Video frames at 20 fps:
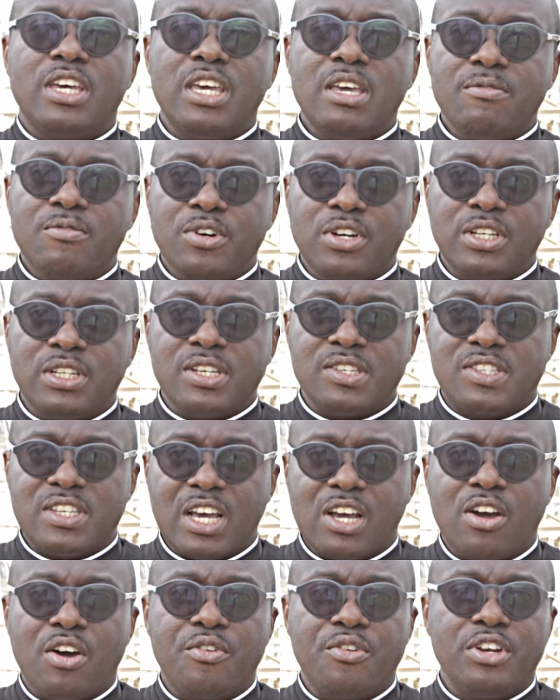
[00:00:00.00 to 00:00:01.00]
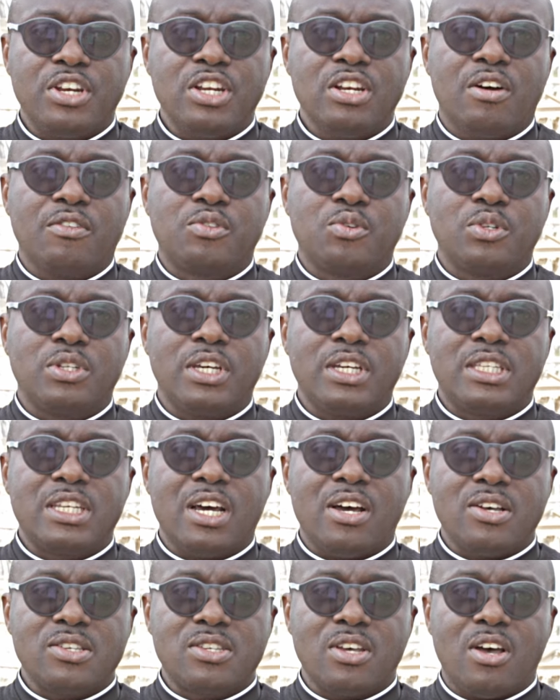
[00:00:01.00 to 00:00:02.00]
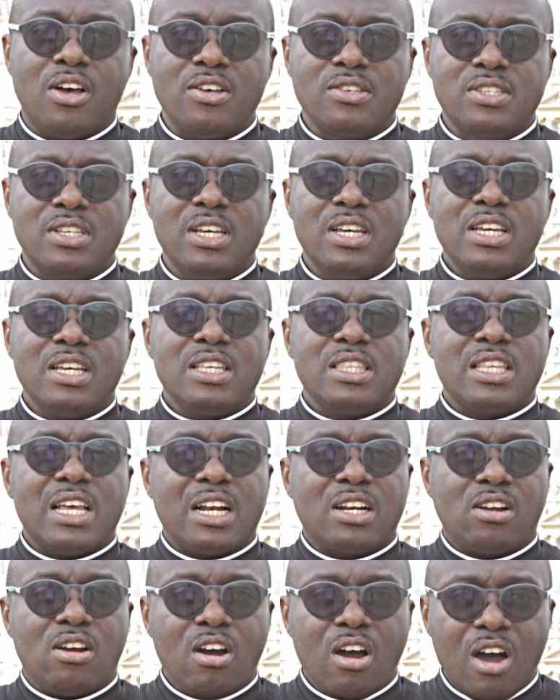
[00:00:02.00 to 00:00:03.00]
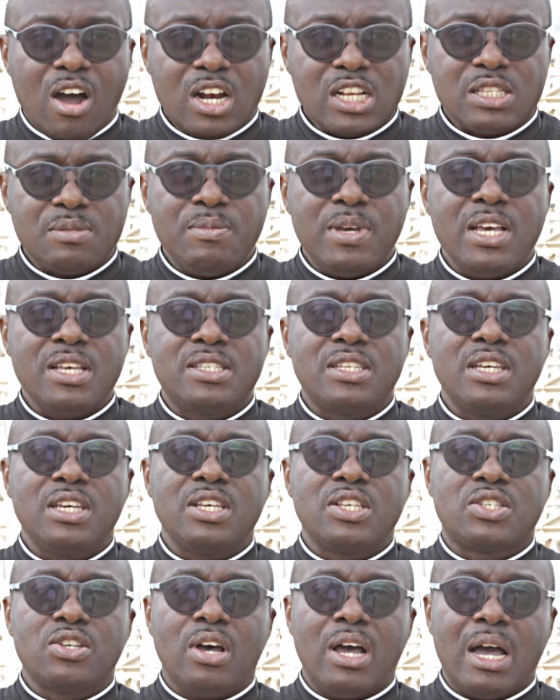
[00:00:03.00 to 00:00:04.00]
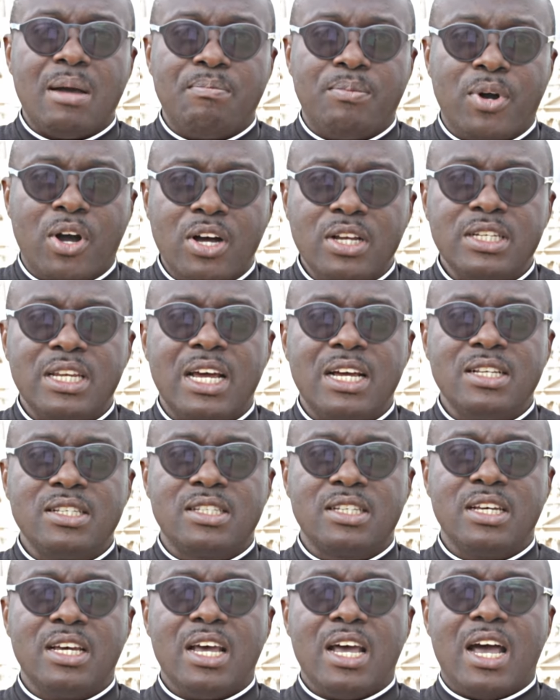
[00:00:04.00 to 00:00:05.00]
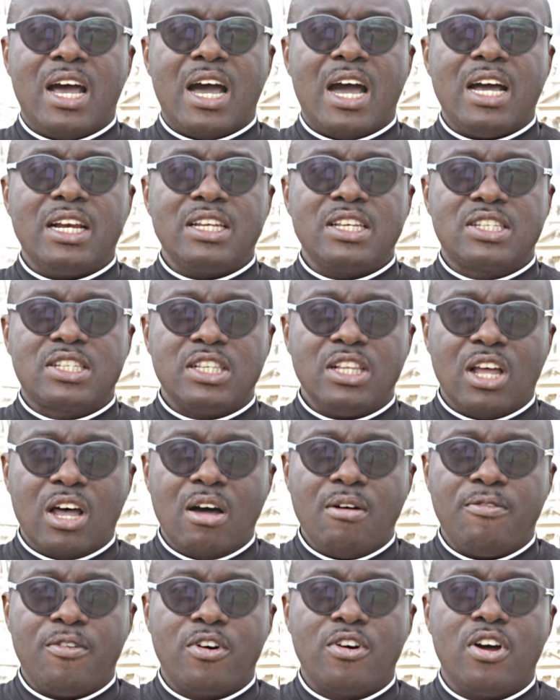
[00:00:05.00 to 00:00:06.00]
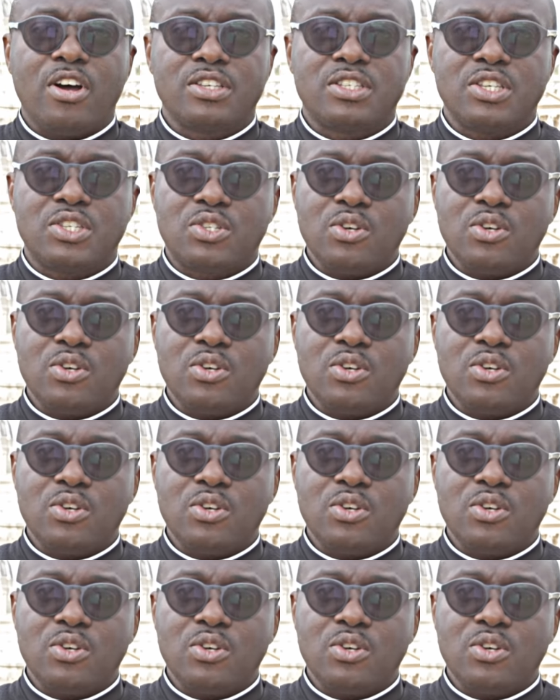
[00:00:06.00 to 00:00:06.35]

even in the second reading of today, tells us that God's mercy is so abundant and his love for us